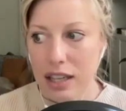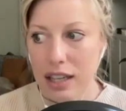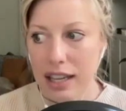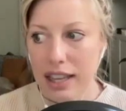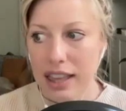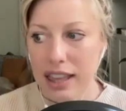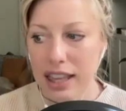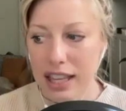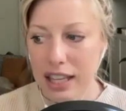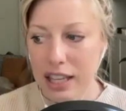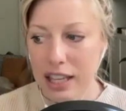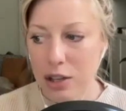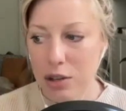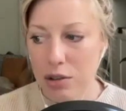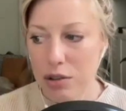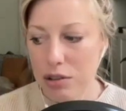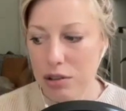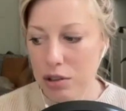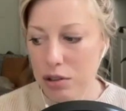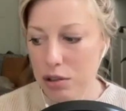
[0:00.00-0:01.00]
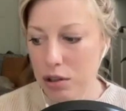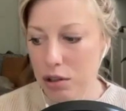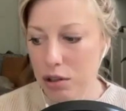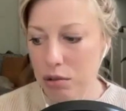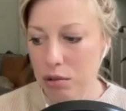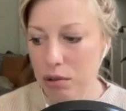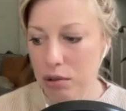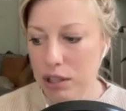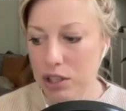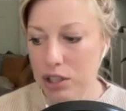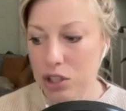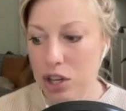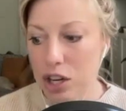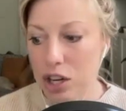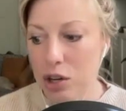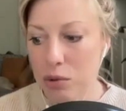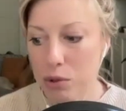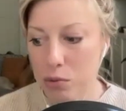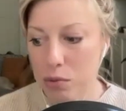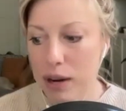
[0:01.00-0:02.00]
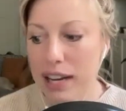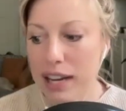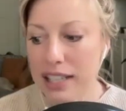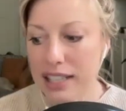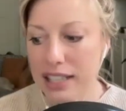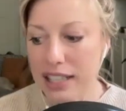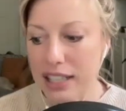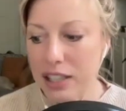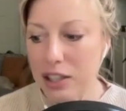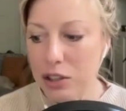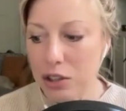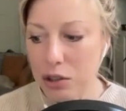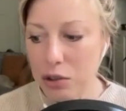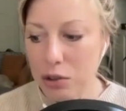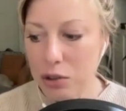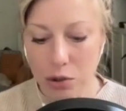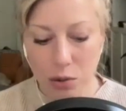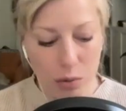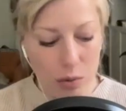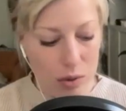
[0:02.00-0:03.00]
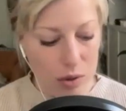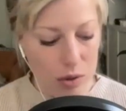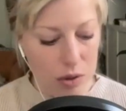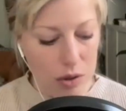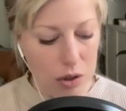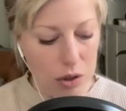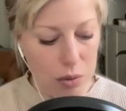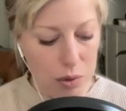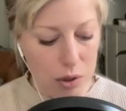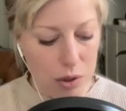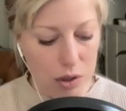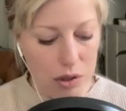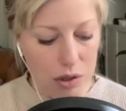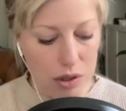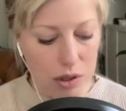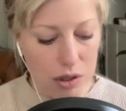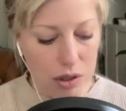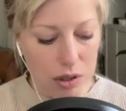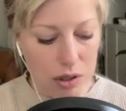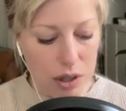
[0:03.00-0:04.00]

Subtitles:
I think you know, a star was rising, you know, you weren't,